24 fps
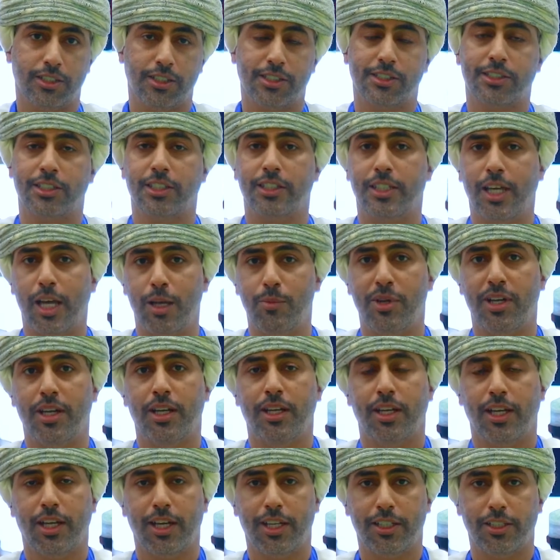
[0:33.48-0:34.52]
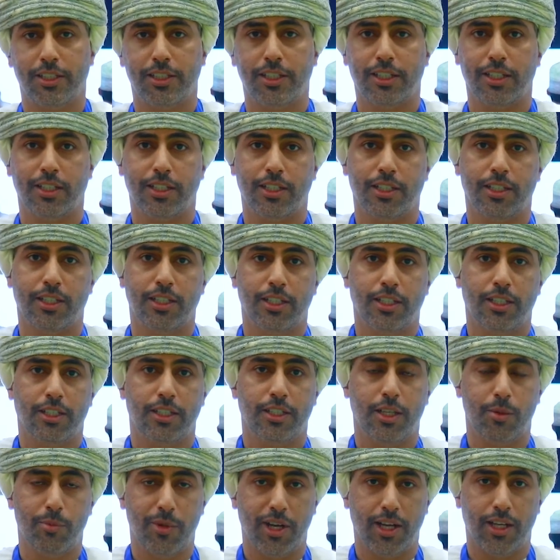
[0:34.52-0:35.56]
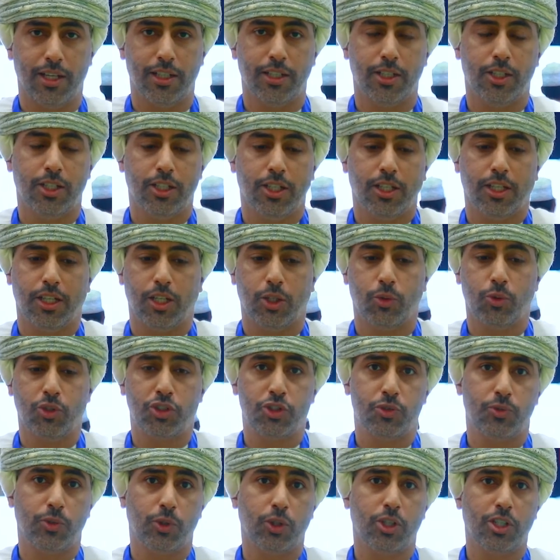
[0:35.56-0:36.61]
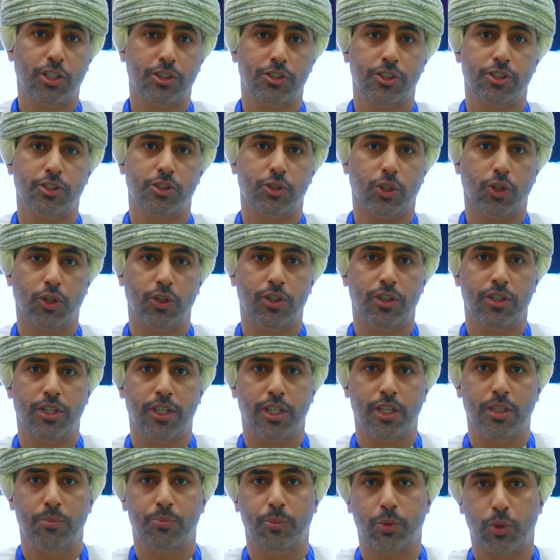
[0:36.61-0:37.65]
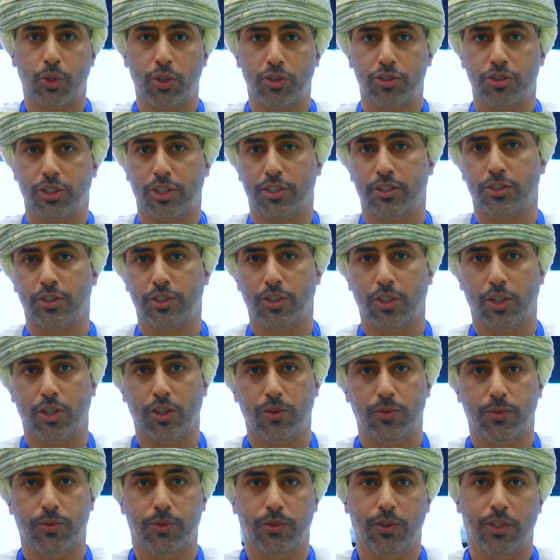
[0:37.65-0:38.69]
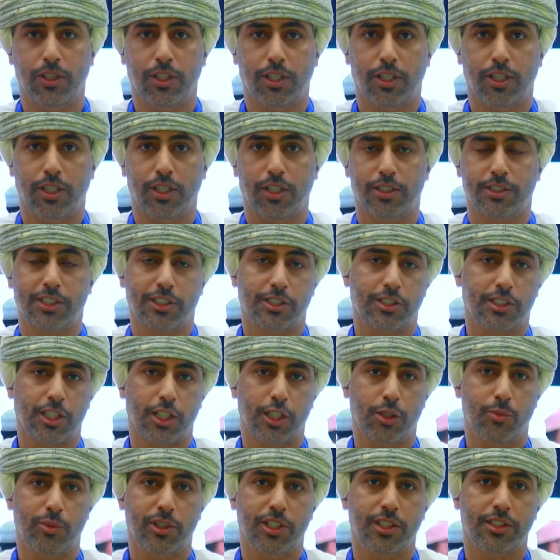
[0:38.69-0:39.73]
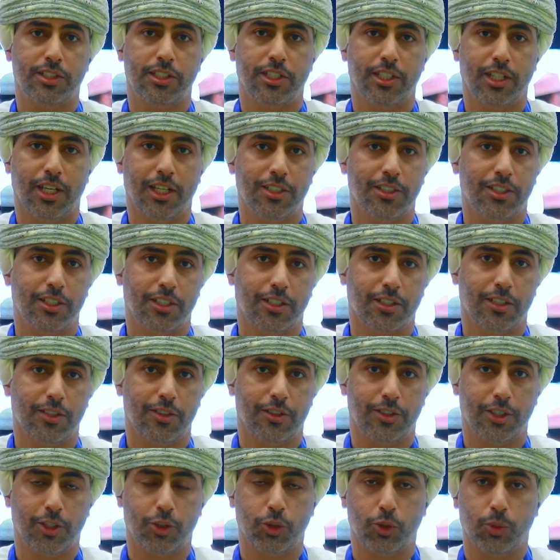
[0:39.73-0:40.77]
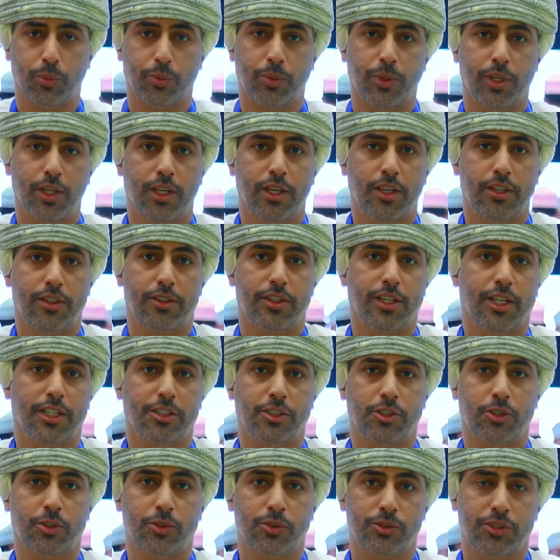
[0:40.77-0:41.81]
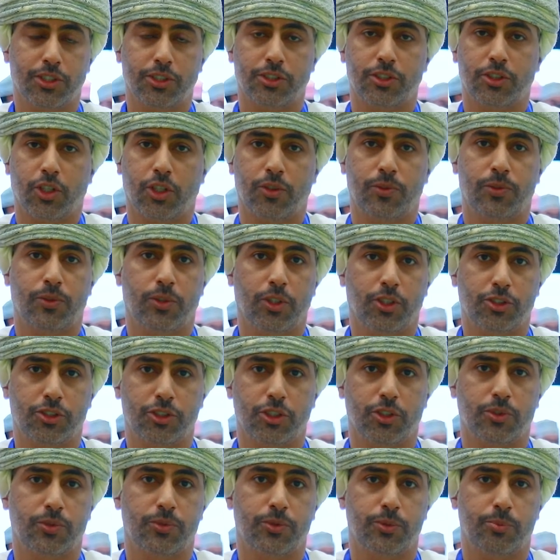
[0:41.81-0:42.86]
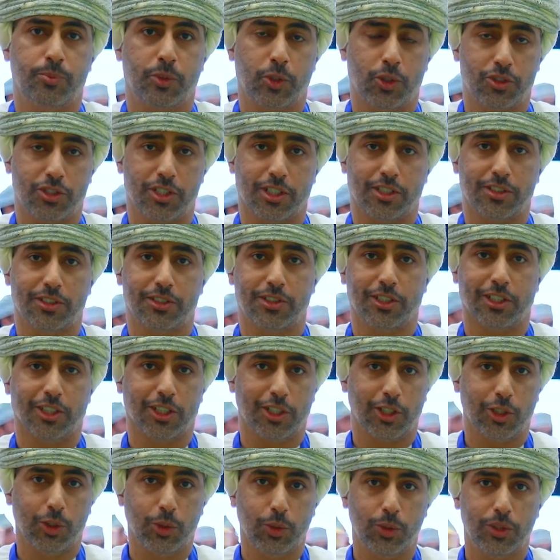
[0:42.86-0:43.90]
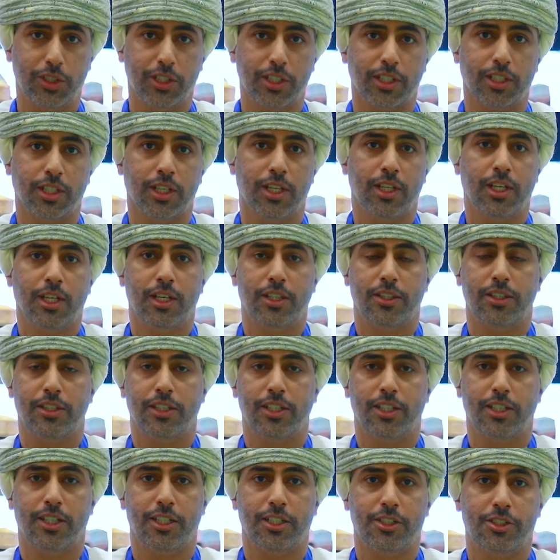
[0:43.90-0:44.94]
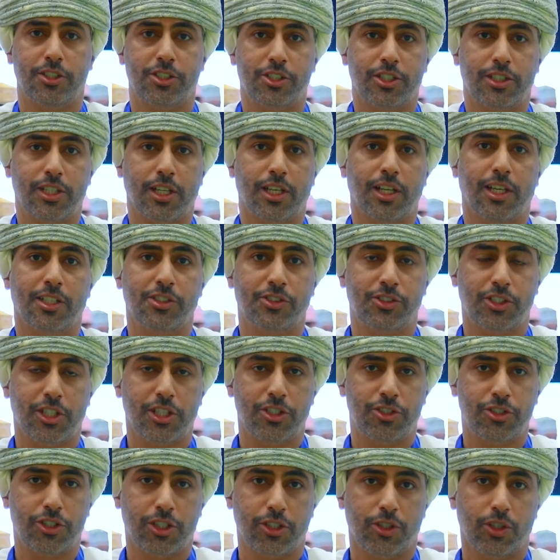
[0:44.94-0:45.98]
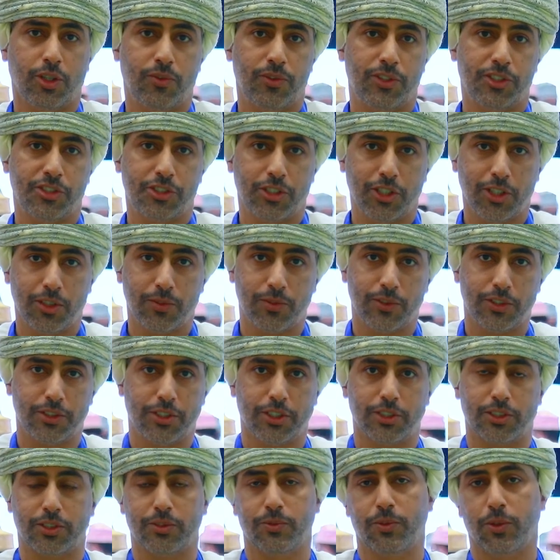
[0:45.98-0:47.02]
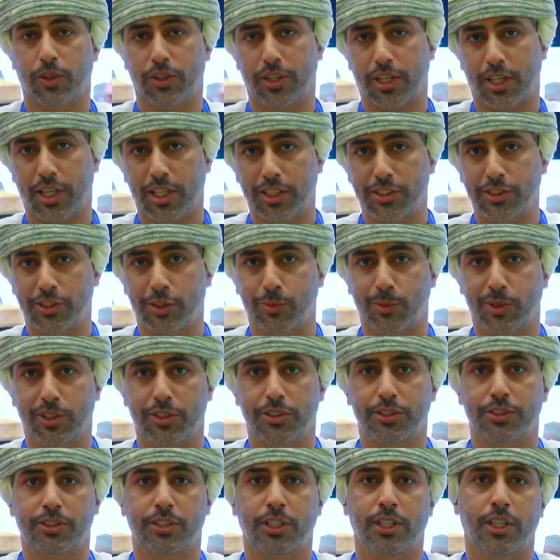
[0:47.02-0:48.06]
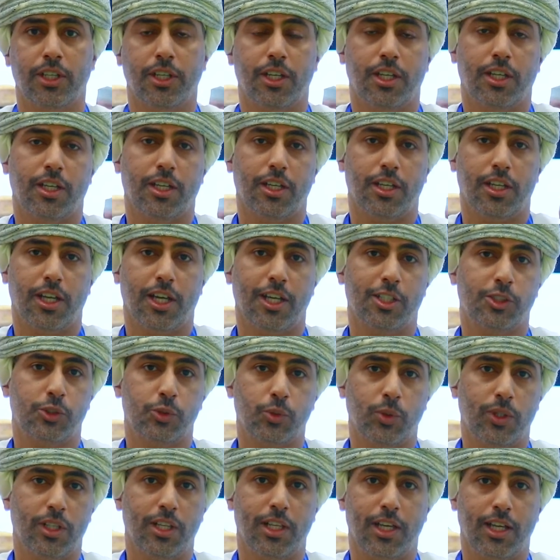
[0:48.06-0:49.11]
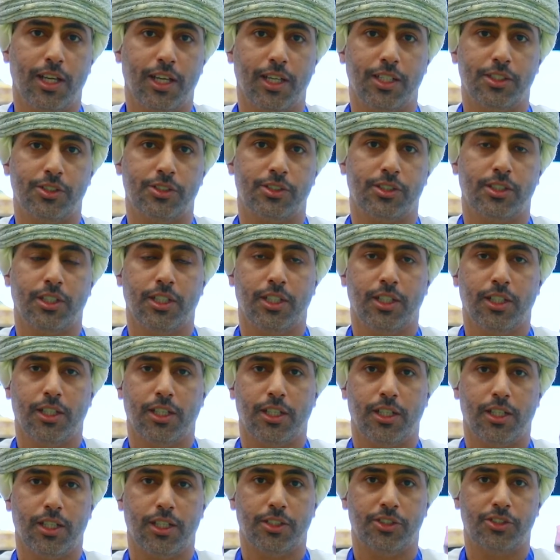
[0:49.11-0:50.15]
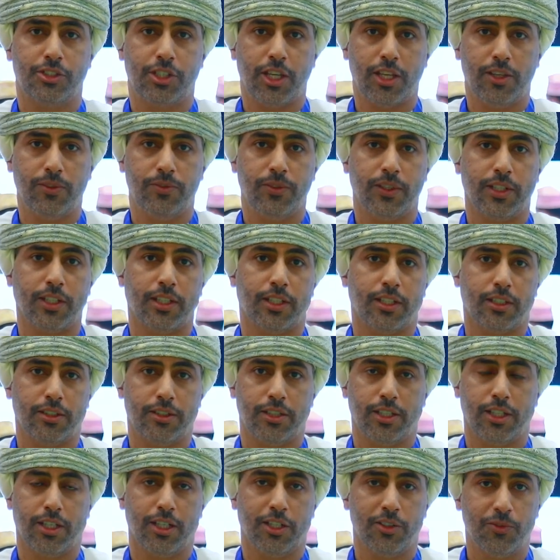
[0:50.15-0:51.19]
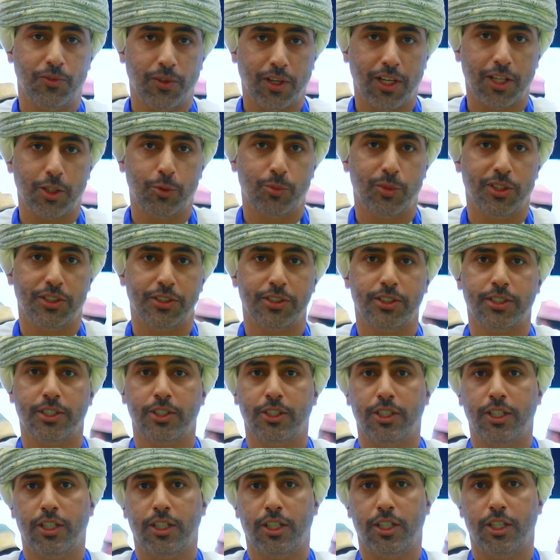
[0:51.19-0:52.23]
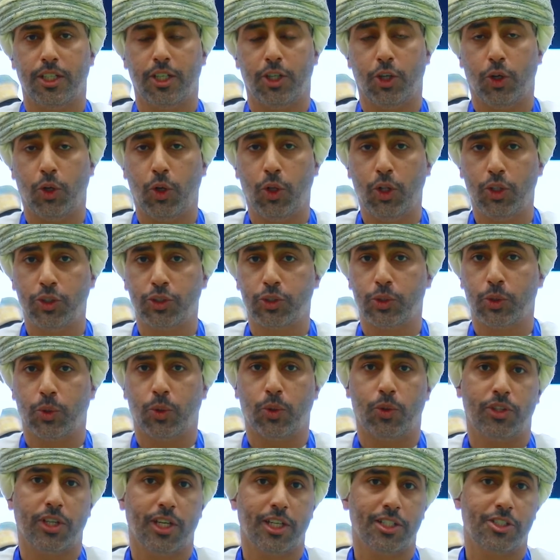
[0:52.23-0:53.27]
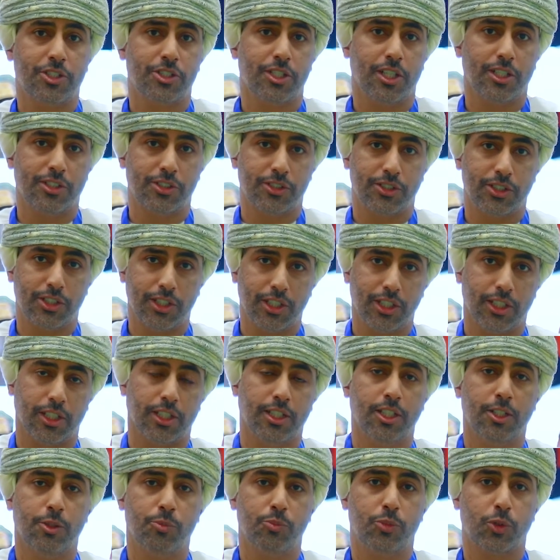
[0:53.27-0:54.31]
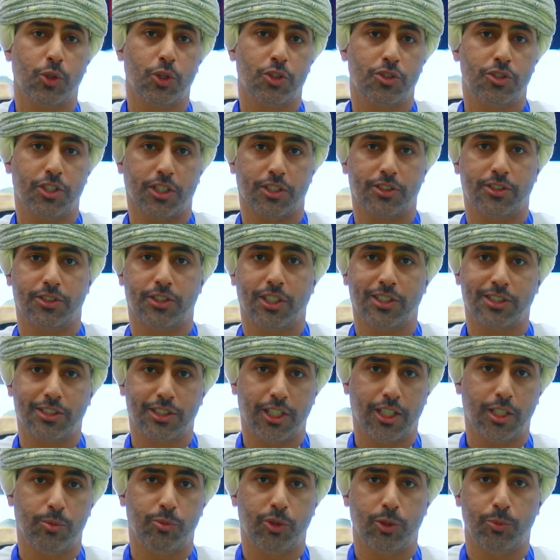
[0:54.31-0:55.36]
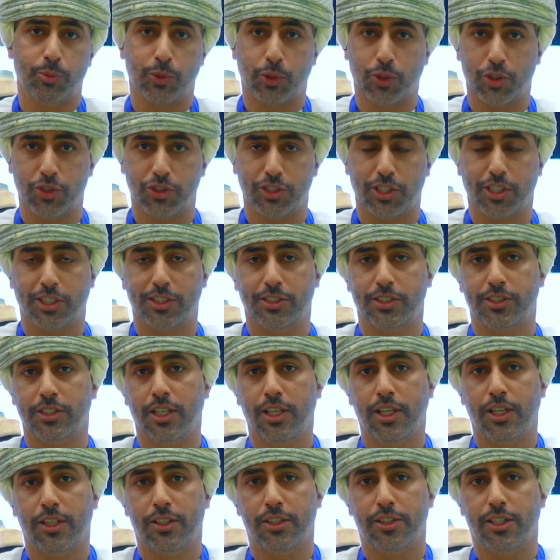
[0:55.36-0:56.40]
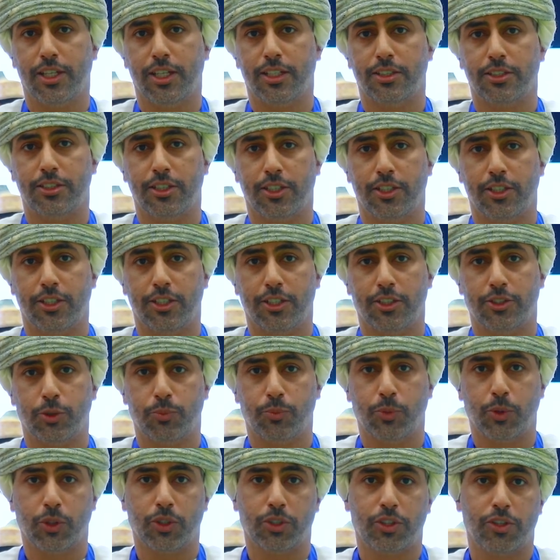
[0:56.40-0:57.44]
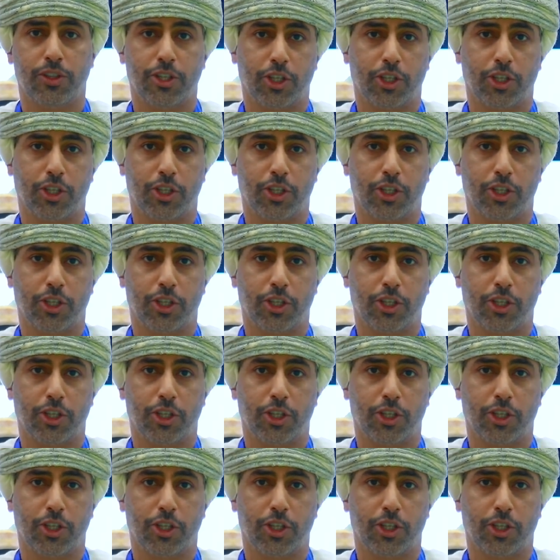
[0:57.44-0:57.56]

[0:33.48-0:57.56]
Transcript: Istidama and Nama, which focuses on the projects of sustainability under the group. That consists of lots of projects, including the digitalization of the services for the customers, as well as saving the environment, also the HSC project, sustainable projects that support